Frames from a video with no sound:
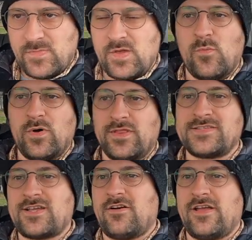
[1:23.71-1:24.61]
One
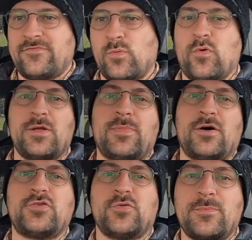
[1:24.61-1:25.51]
less car I have to worry
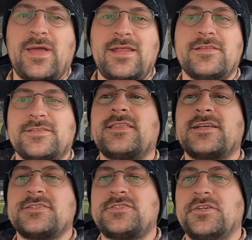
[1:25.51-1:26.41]
about doing maintenance
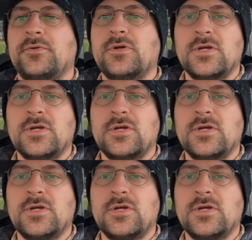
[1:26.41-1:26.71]
things too.